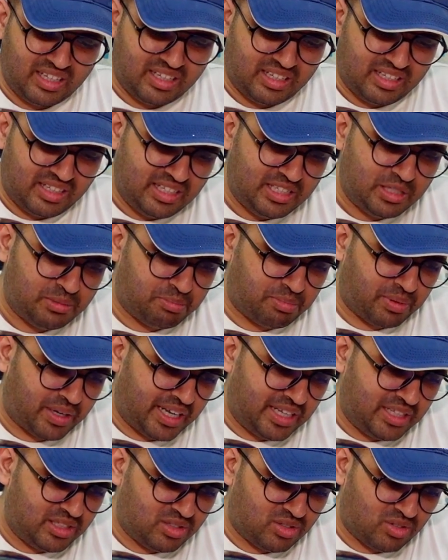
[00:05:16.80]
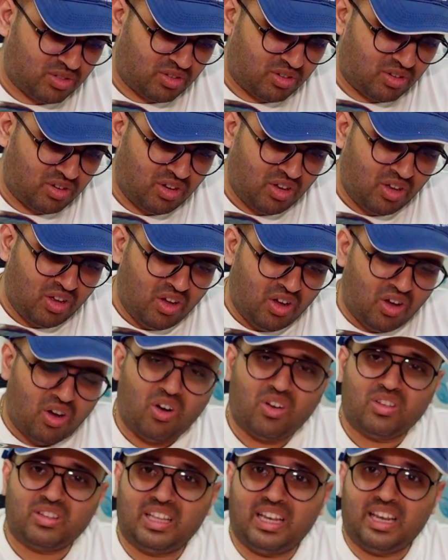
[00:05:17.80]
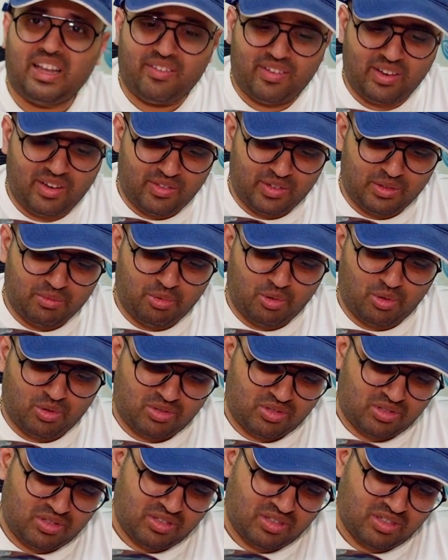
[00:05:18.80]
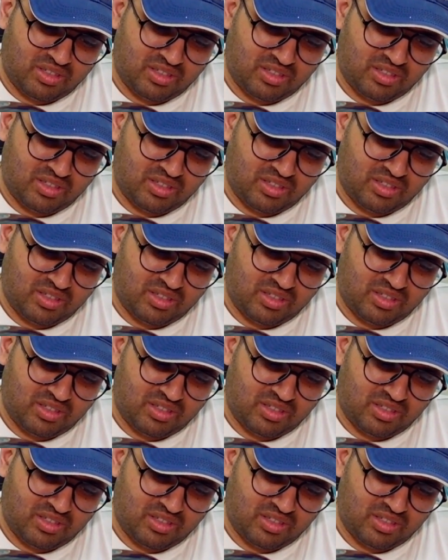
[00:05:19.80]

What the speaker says: is priced on the level with Bose.